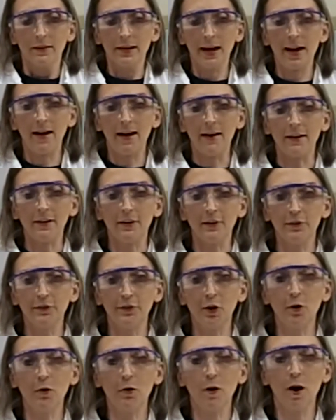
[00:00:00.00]
Yeah,
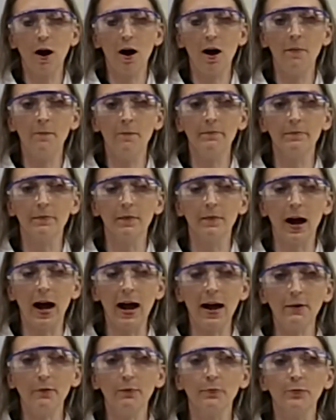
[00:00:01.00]
so
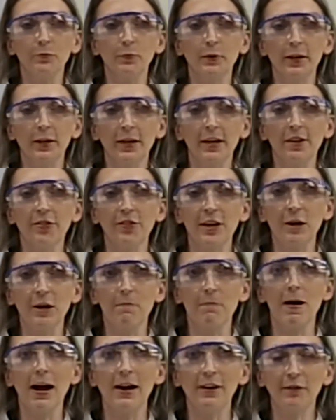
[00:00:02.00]
I really think
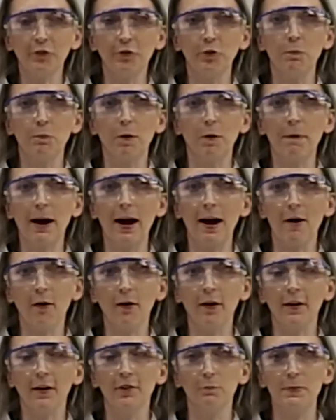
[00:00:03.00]
my
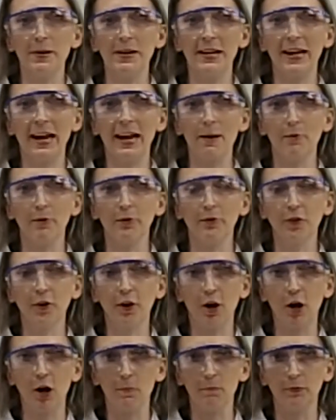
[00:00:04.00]
superpower is being able
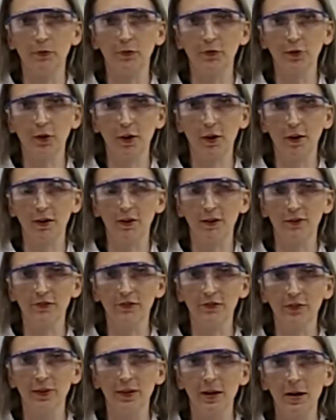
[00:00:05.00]
to
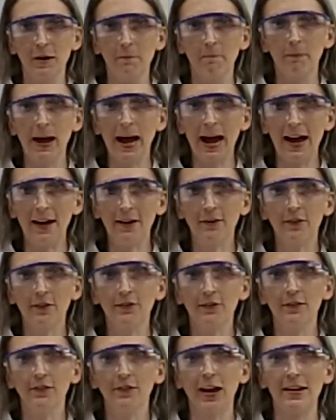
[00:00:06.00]
observe
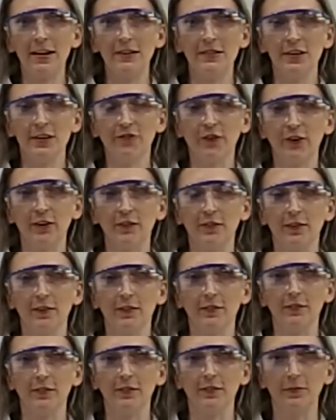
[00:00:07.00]
patterns and
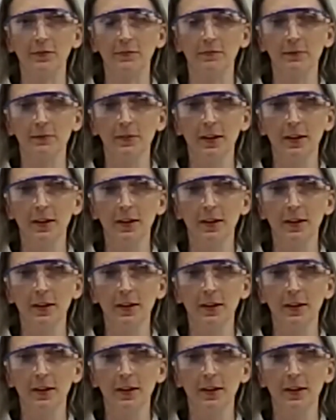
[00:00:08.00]
differences